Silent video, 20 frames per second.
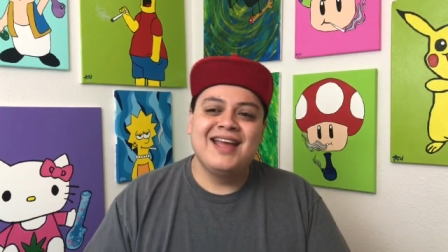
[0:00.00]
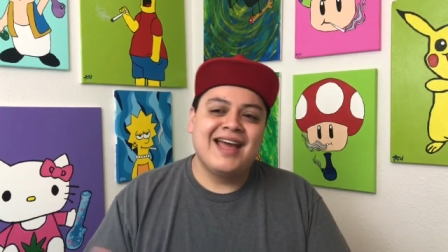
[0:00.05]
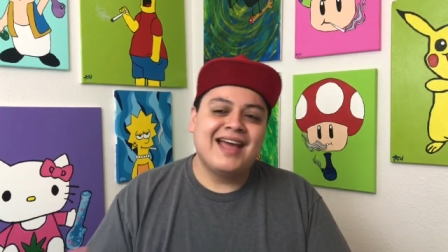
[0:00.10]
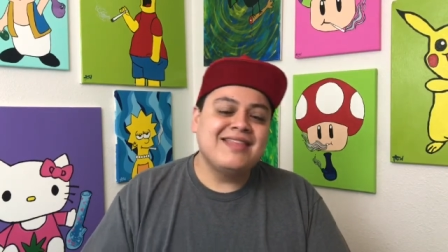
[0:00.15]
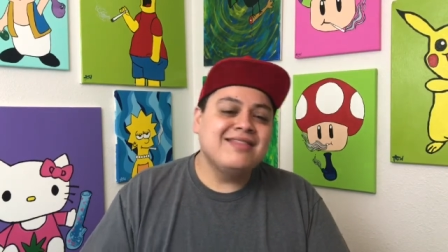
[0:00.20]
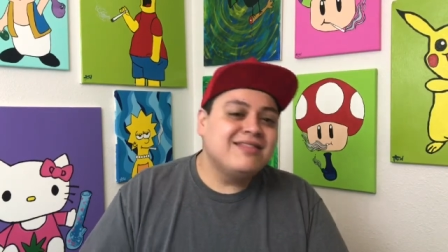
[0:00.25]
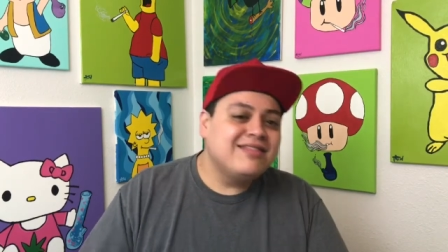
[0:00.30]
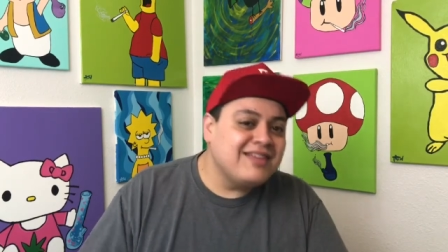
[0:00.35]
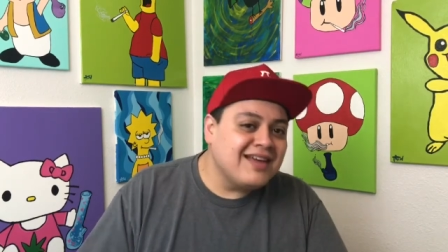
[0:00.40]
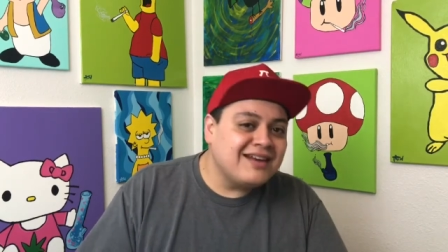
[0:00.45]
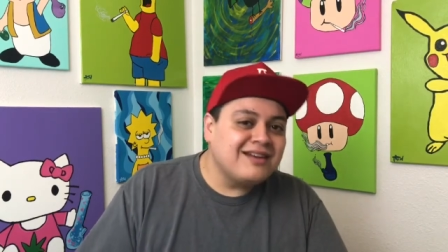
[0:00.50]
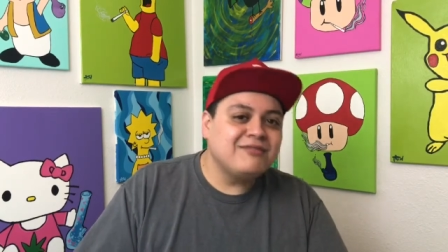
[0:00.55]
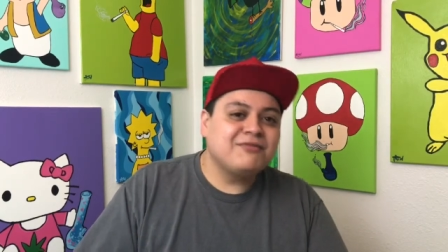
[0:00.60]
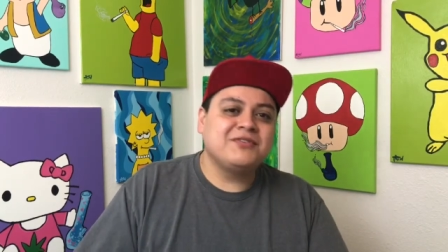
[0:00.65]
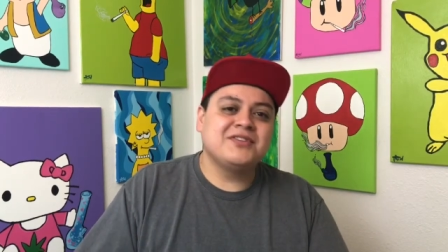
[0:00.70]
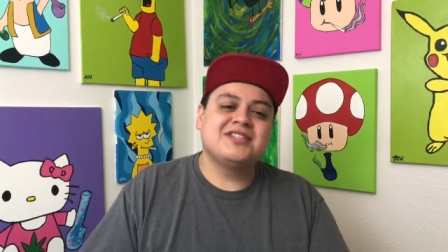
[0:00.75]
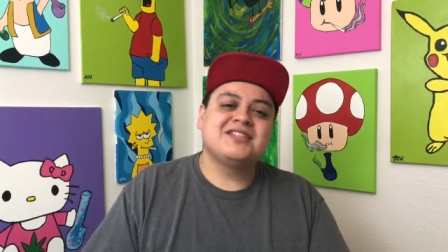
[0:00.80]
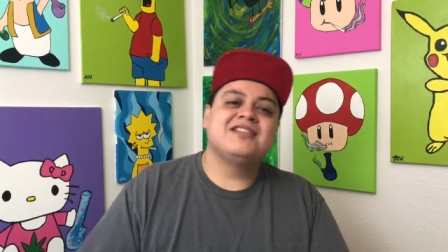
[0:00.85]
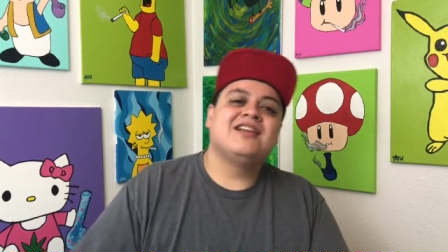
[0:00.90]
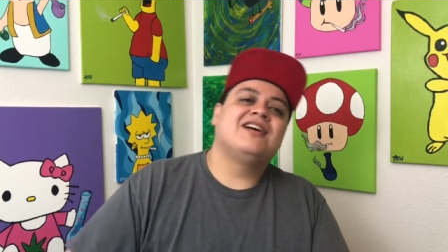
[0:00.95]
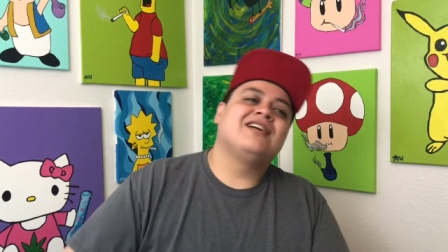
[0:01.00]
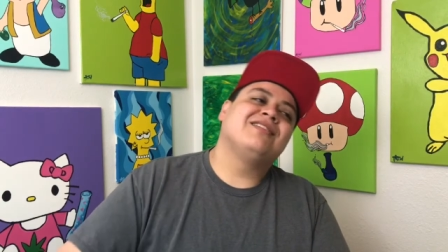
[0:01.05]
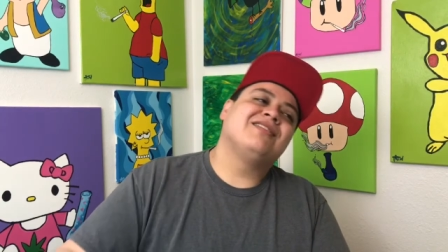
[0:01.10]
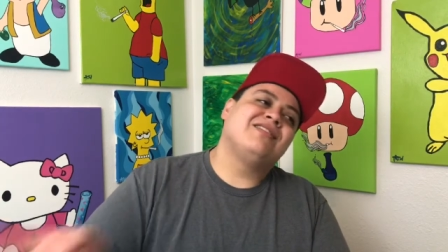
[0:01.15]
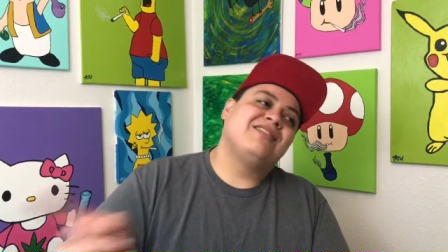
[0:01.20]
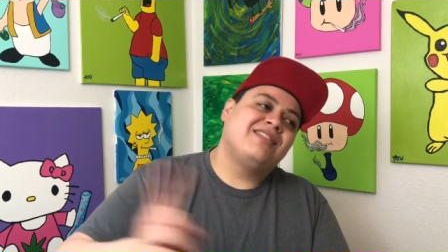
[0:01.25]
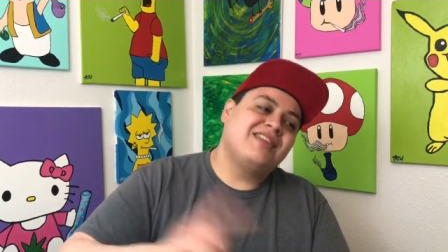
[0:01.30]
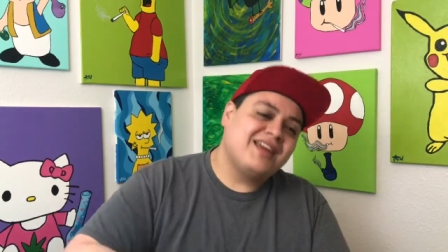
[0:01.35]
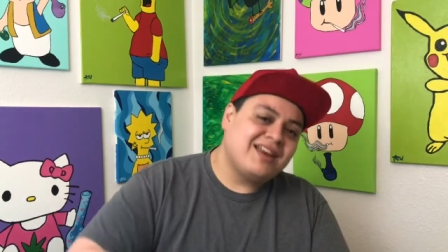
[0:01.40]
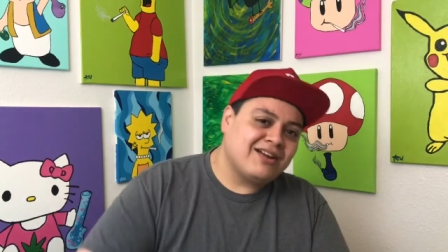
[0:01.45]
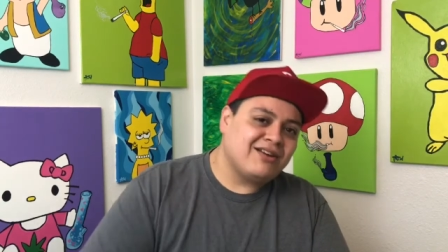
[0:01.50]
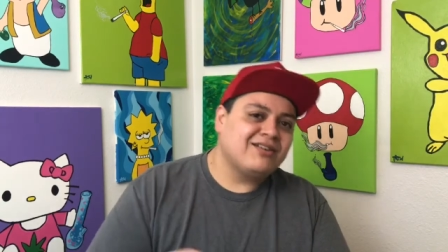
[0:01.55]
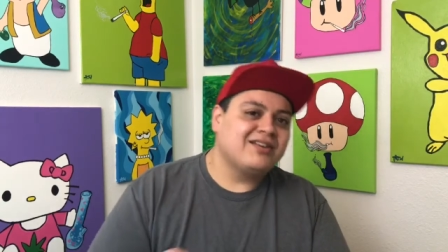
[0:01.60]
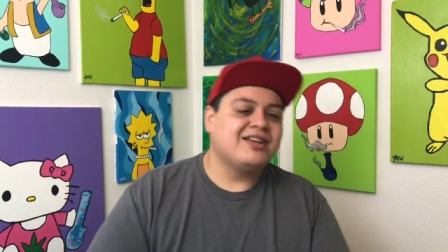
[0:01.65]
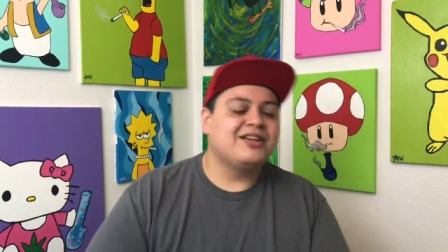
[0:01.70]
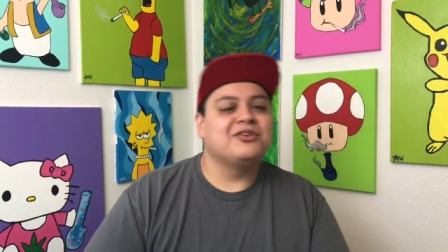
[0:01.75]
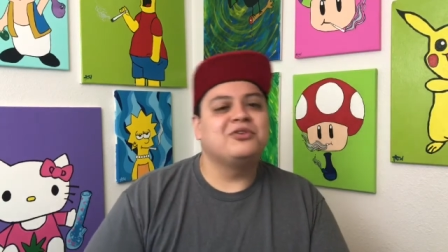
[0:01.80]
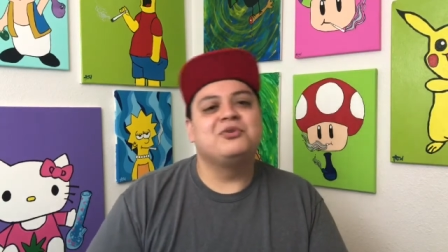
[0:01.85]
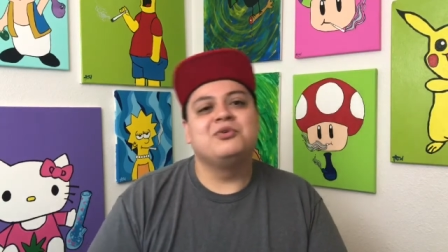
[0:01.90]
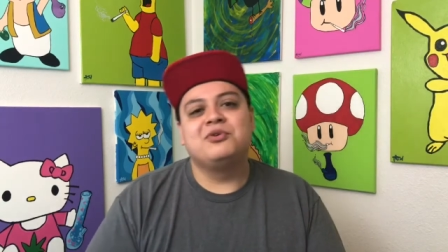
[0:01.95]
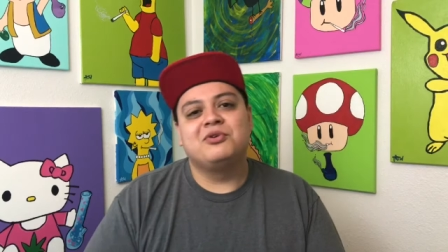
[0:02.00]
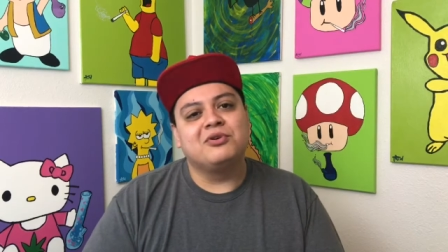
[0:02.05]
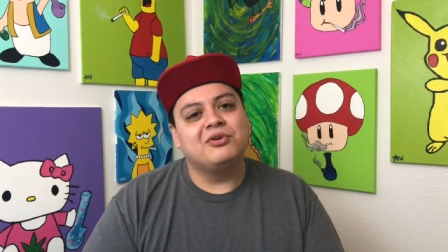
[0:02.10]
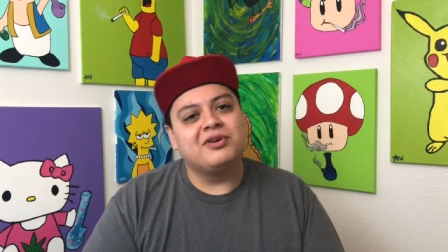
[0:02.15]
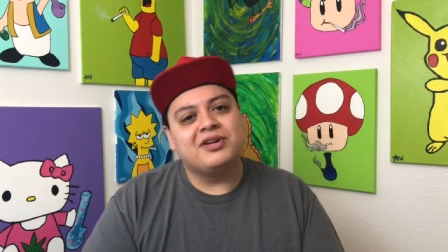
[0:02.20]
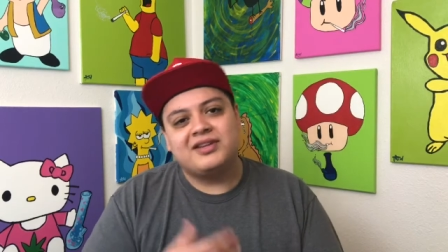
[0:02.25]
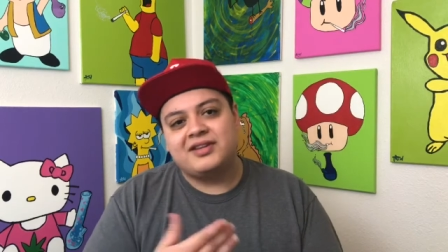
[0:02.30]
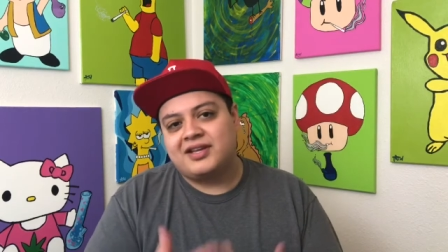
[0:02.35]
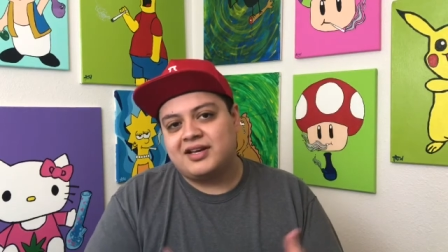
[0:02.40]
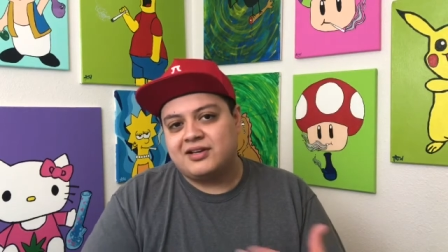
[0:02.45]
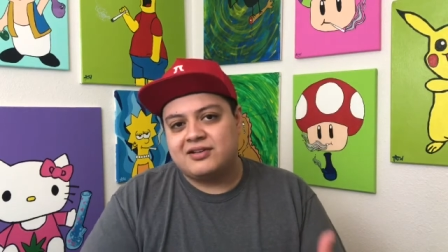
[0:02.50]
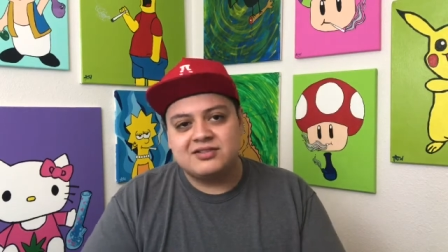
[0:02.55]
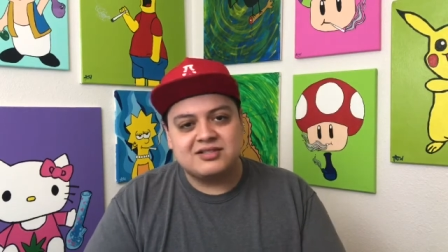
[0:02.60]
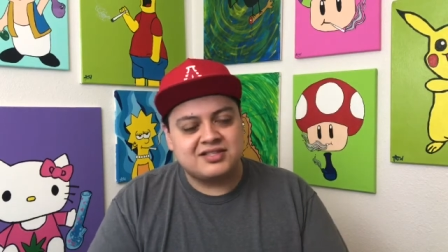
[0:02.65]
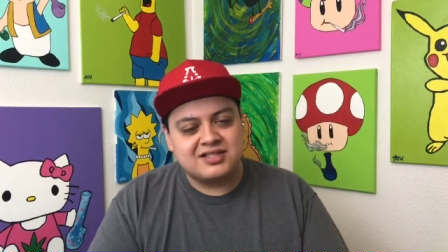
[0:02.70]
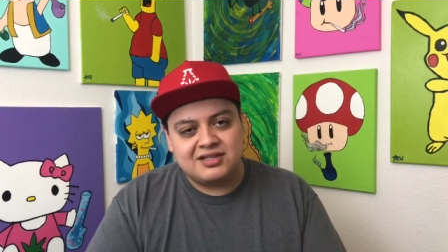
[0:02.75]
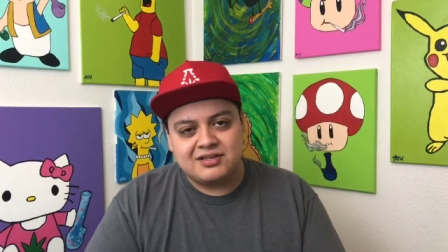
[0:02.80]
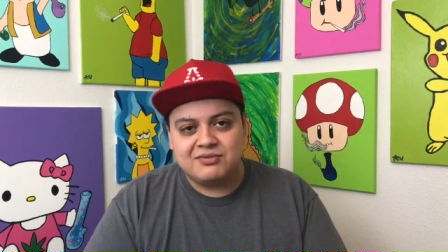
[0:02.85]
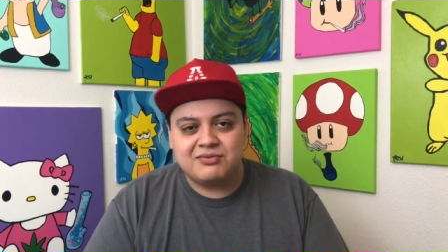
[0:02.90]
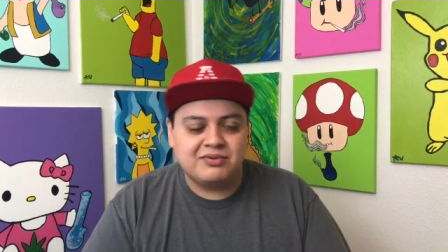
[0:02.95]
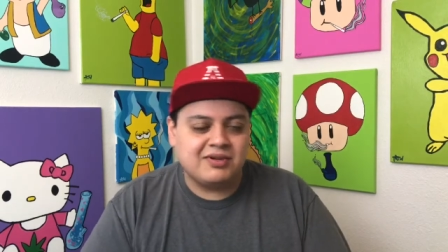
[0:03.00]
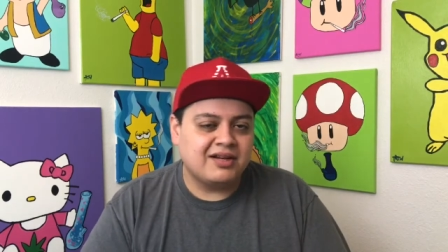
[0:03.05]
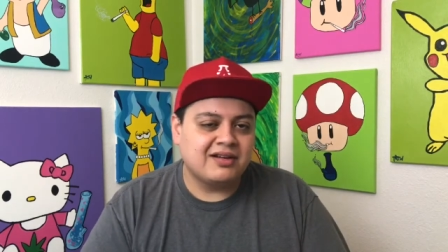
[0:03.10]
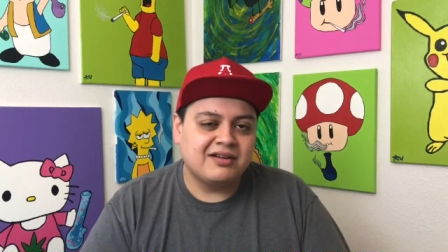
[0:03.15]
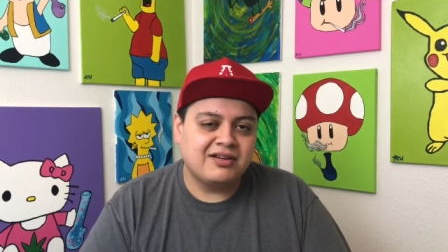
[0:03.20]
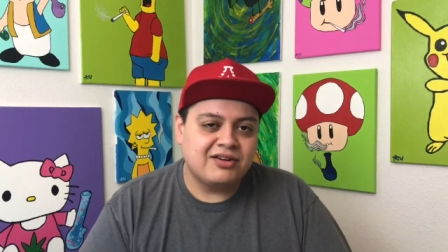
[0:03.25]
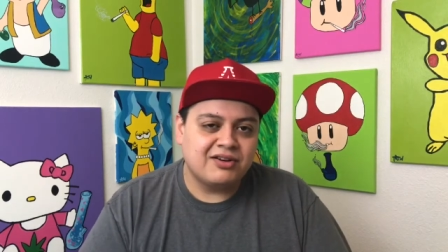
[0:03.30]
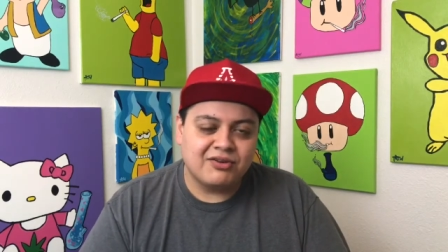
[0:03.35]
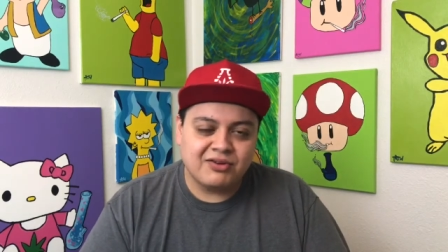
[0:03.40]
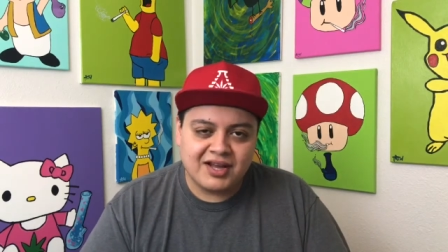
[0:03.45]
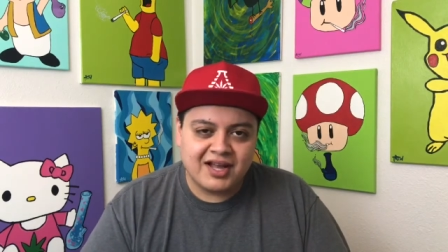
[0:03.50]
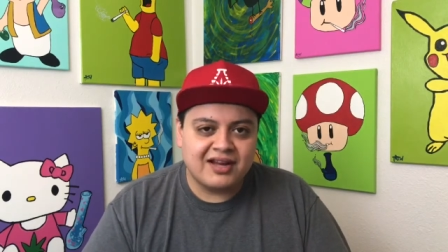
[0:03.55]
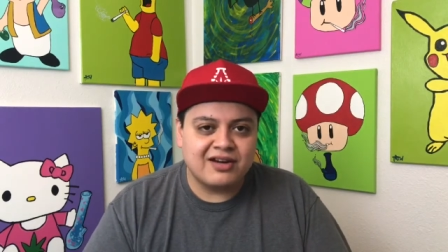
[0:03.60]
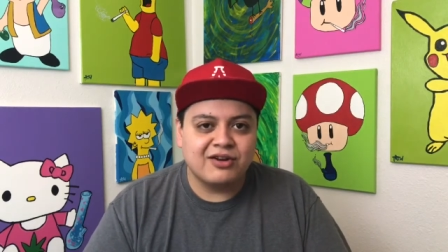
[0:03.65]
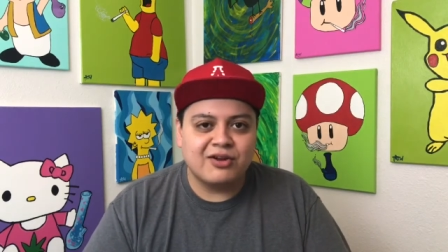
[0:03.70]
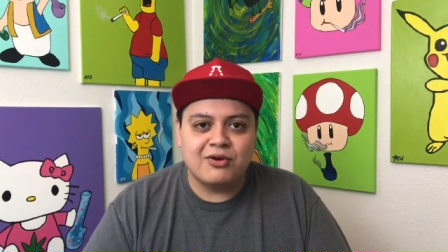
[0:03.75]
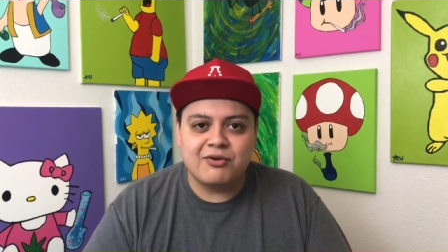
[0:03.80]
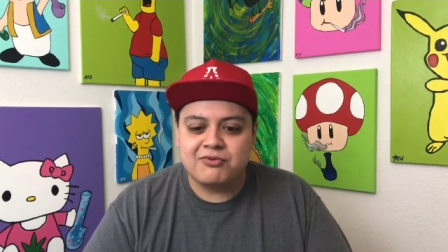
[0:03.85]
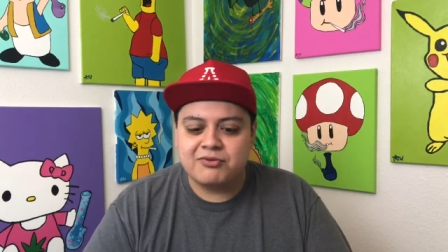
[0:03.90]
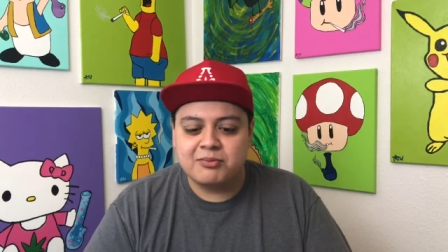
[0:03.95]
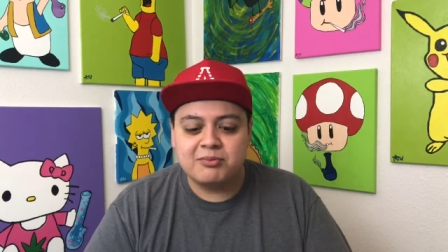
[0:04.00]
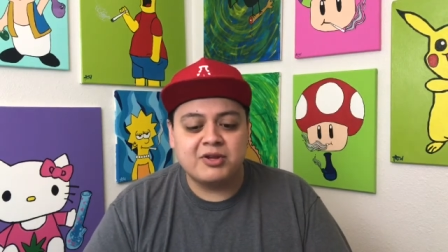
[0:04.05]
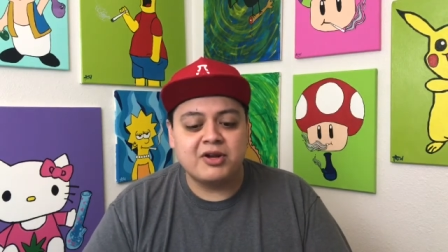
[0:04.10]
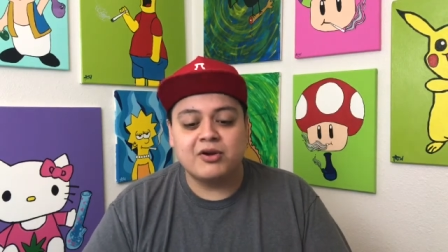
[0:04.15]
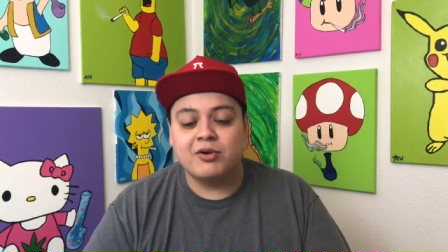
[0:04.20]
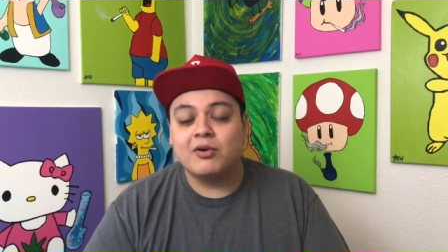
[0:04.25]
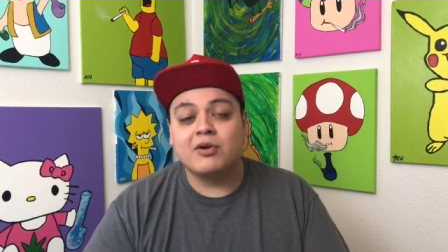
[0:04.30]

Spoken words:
And then if it's not, then I'll hit Google and then I'll see and, you know, kind of go from there.